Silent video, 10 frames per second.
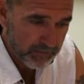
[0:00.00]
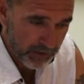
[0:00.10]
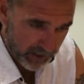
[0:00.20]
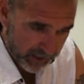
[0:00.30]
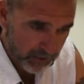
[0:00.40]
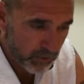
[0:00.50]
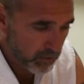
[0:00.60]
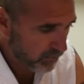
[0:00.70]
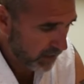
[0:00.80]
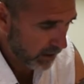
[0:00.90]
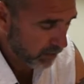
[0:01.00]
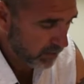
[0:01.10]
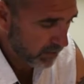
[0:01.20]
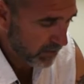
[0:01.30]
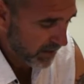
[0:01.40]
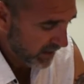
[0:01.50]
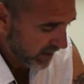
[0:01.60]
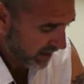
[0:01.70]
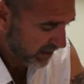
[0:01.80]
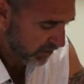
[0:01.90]
their einkorn flour,
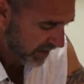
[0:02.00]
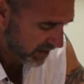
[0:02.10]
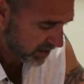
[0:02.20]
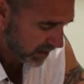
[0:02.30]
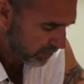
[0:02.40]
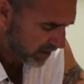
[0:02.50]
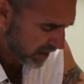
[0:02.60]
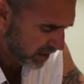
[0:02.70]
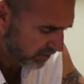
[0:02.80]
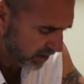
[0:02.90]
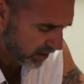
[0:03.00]
and you need some kind of a